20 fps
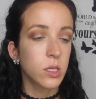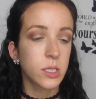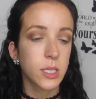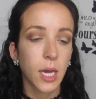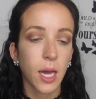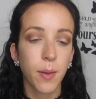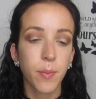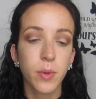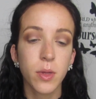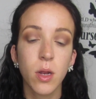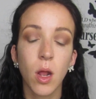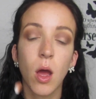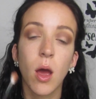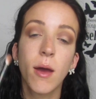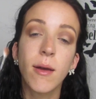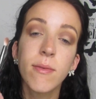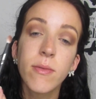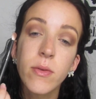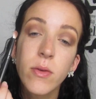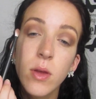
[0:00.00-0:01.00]
Tap it
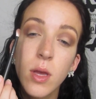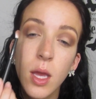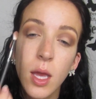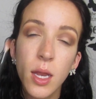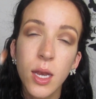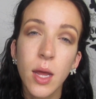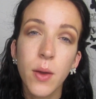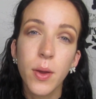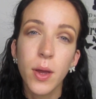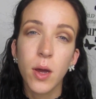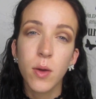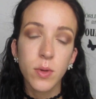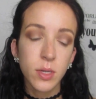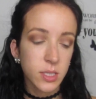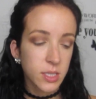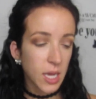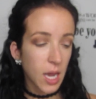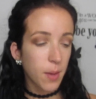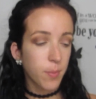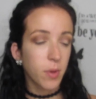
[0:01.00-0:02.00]
off. Now I
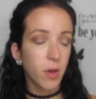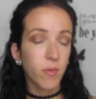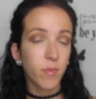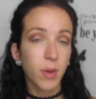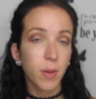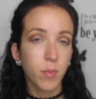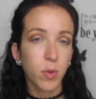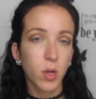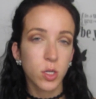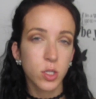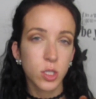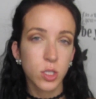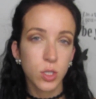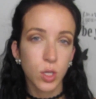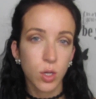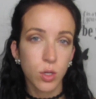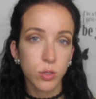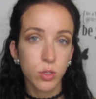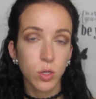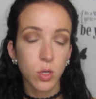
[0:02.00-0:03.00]
always tap off my brushes
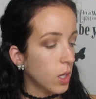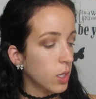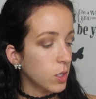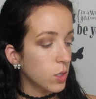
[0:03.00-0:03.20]
also.